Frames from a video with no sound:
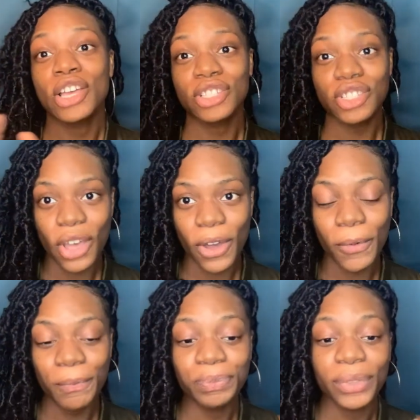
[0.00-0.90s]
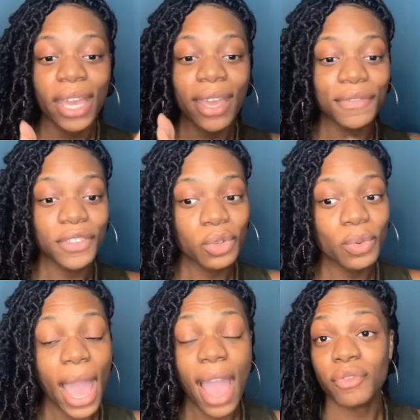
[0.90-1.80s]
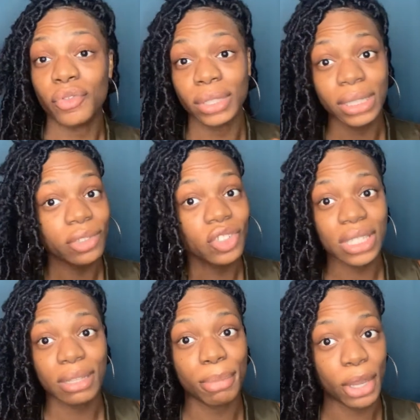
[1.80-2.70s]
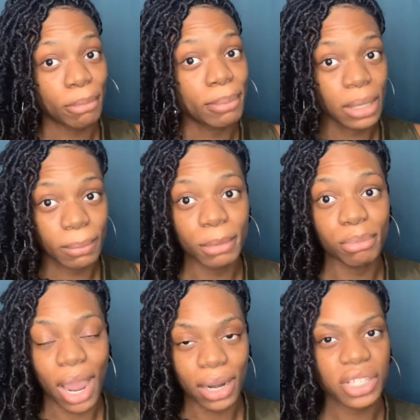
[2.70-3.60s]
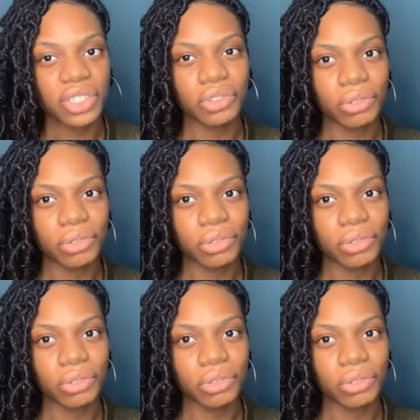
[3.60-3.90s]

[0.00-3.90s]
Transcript: So if you have really just the bare minimum products,